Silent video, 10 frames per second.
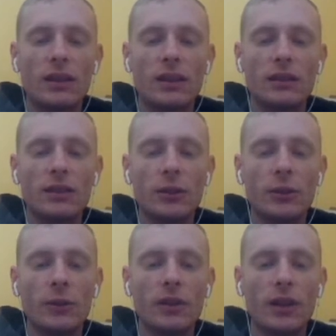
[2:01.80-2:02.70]

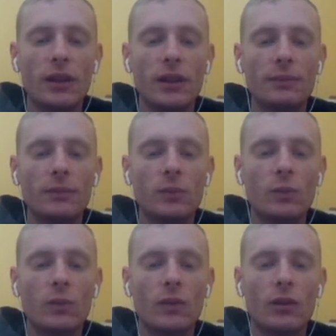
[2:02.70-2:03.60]
So
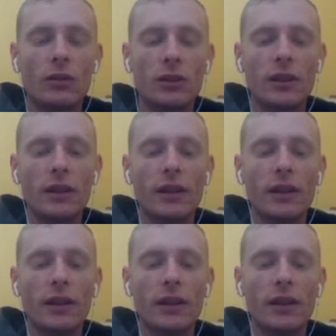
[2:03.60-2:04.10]
we're going to